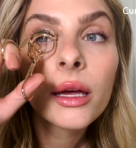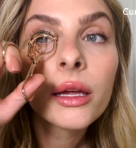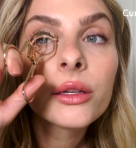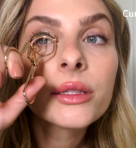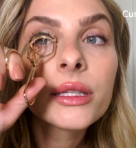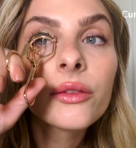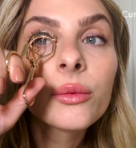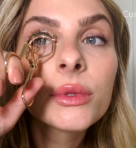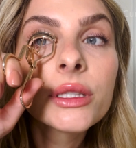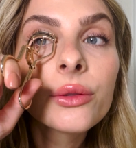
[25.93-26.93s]
And just give
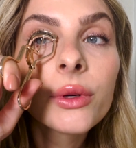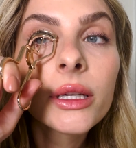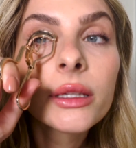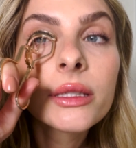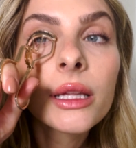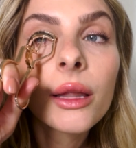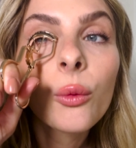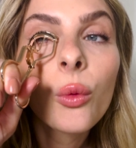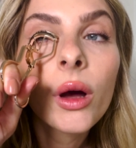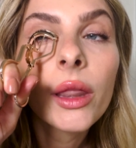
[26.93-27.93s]
them a squeeze.
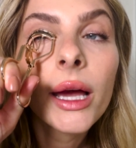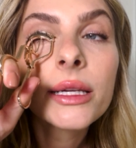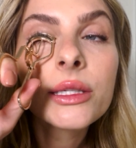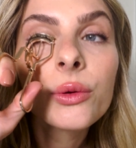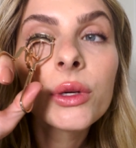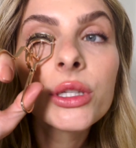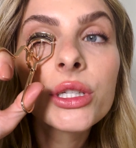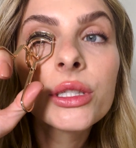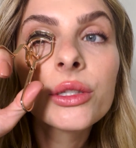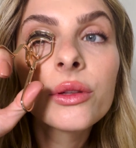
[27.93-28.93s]
One light squeeze
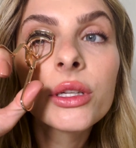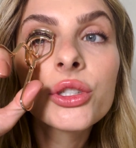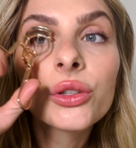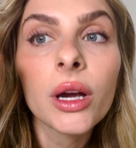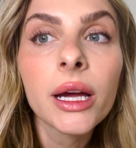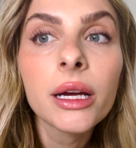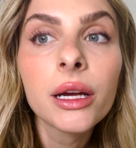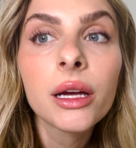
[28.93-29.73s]
should do the trick.